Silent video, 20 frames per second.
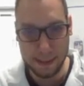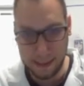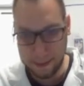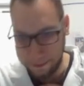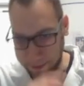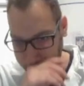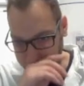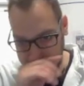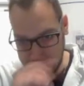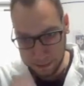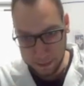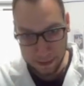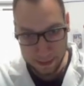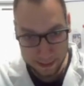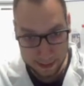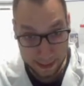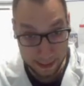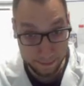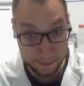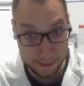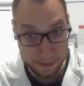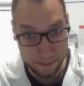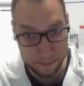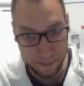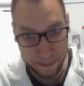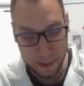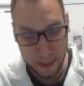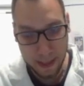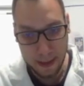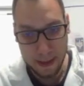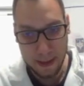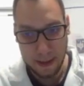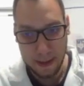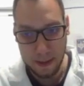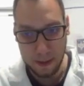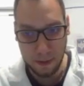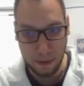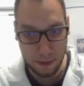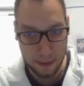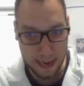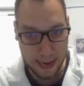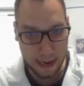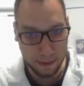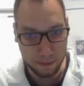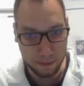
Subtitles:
alternatives on how to